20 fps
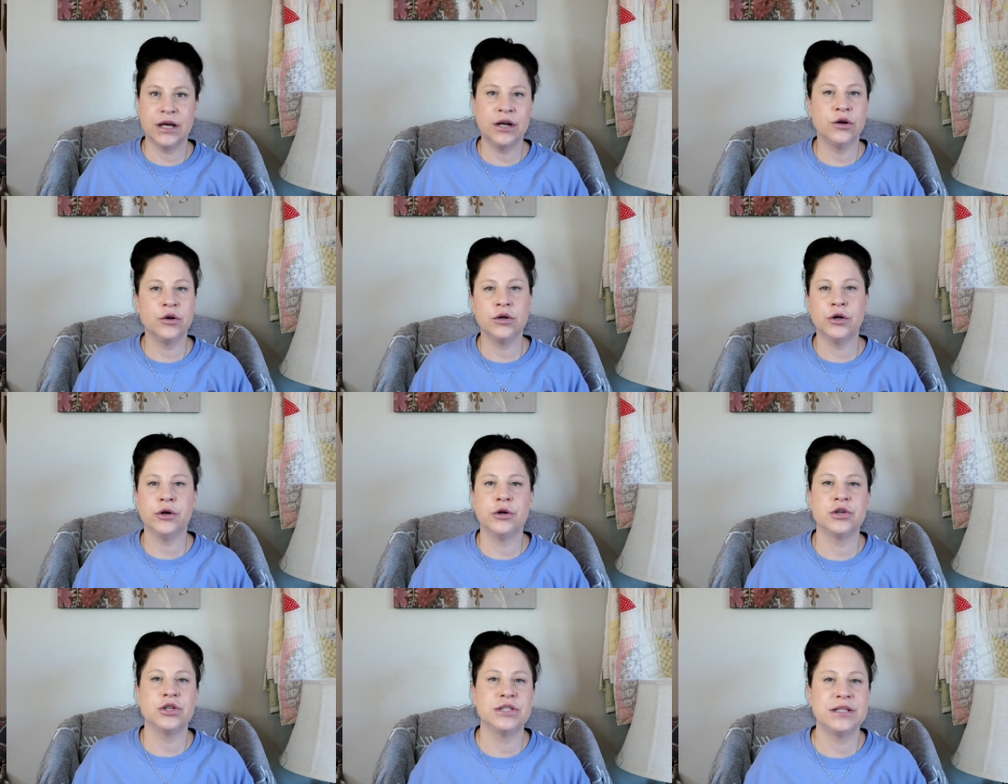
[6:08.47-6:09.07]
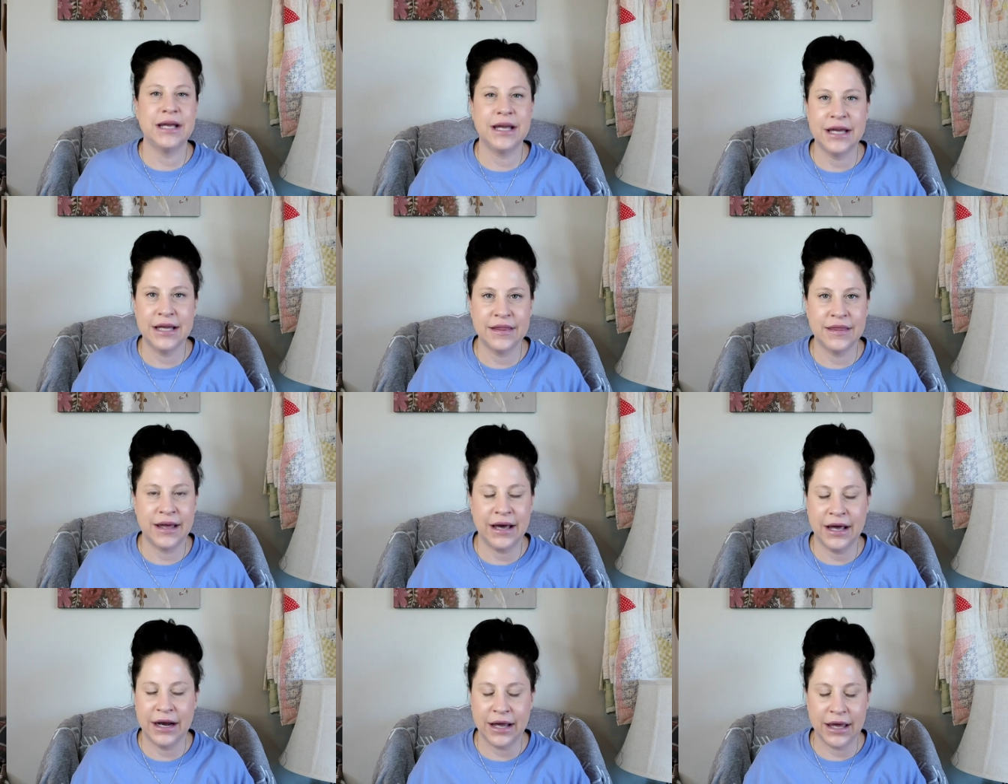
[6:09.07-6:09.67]
I don't
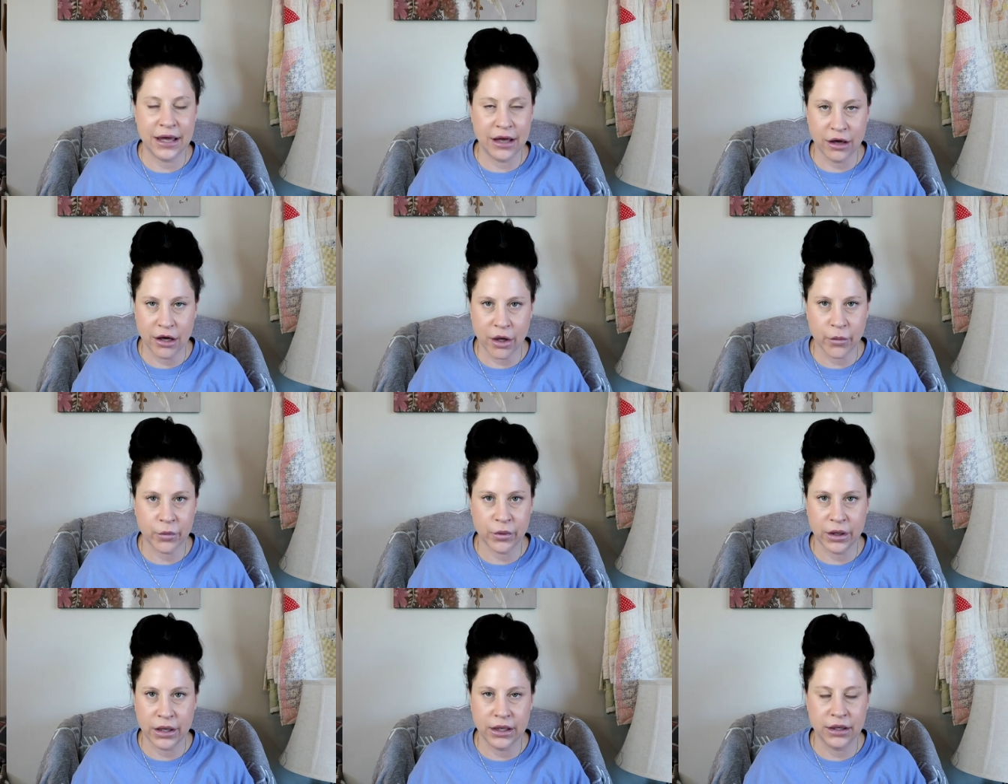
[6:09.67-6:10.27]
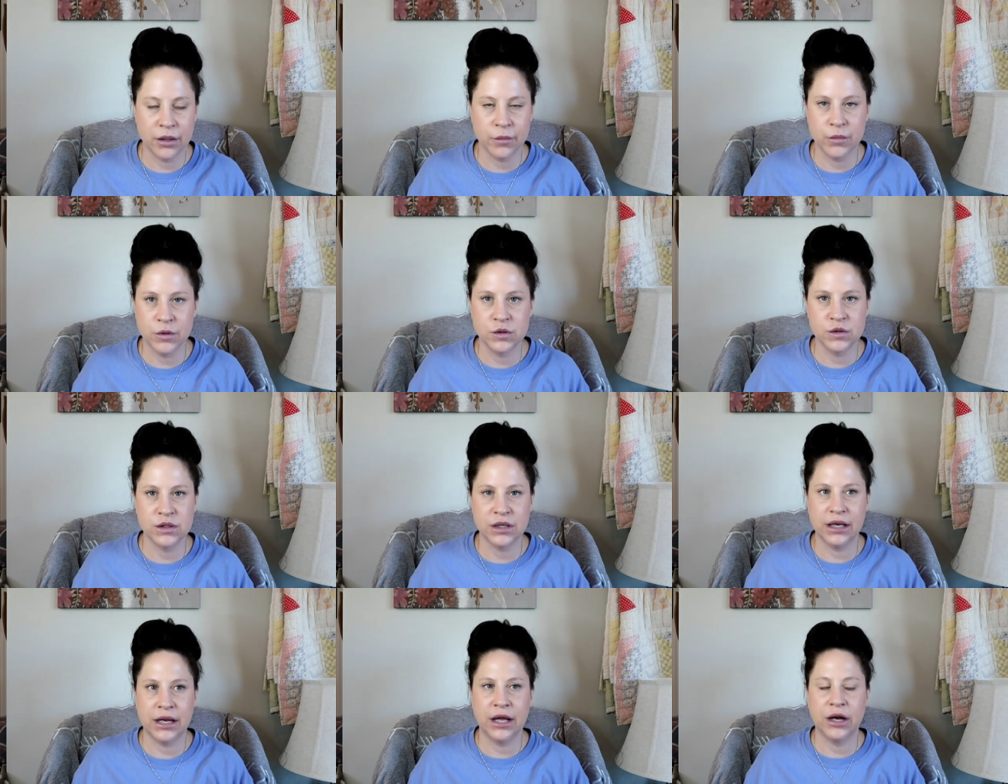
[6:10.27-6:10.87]
understand that. I can't comprehend
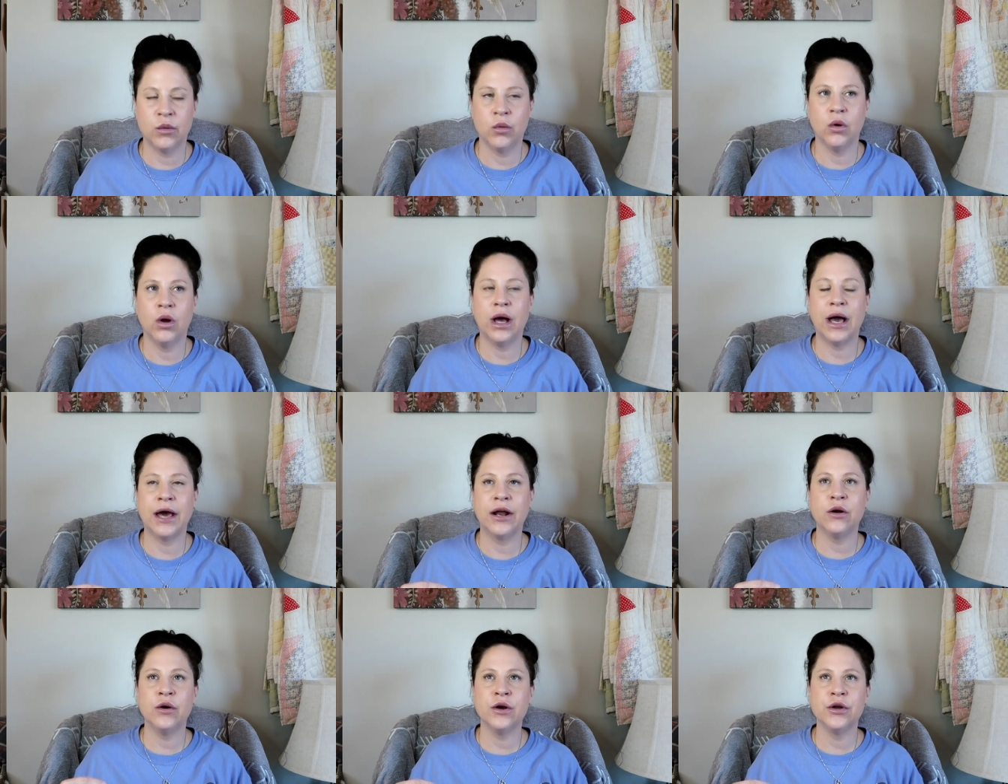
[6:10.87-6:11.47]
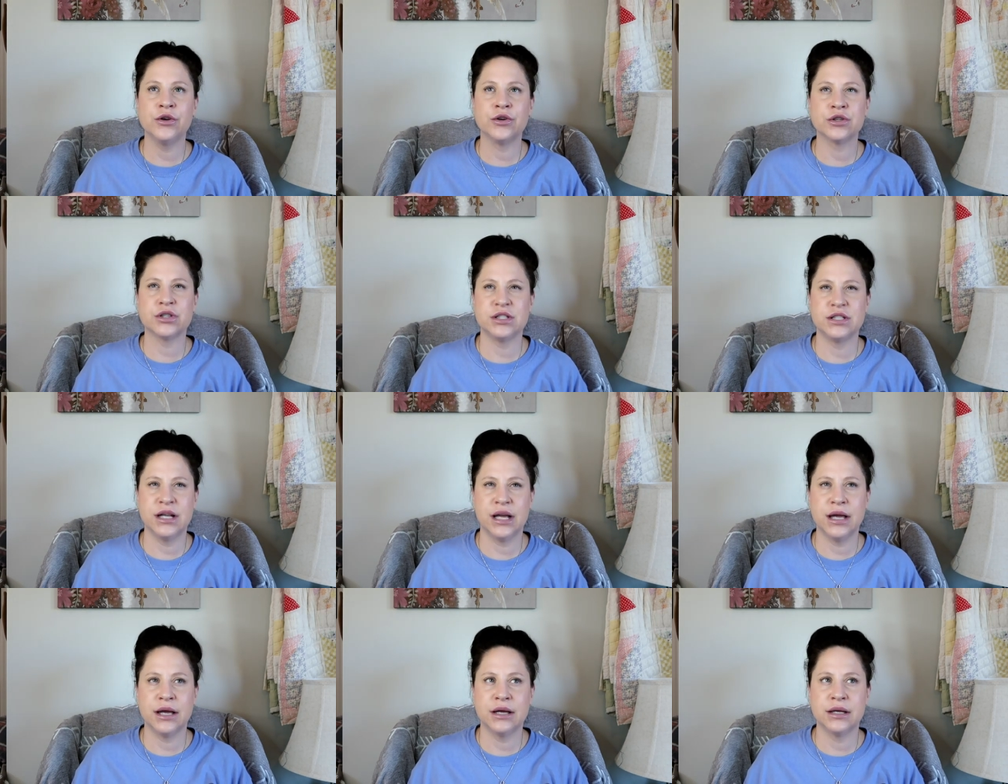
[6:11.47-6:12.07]
abusing an animal. I don't
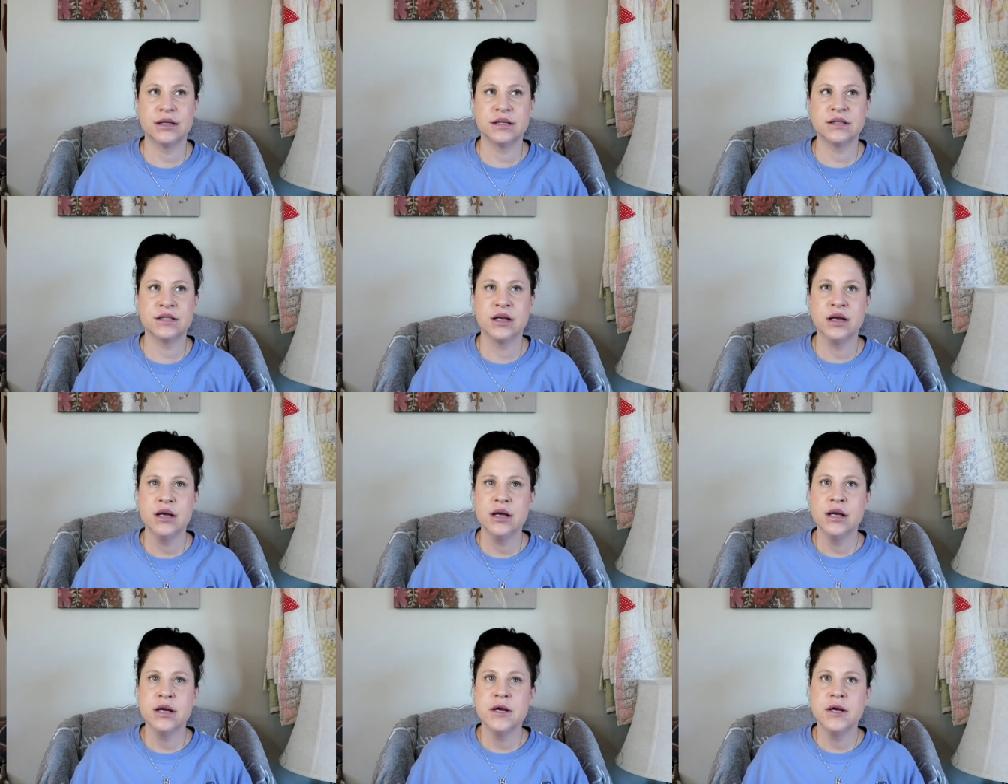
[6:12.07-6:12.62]
understand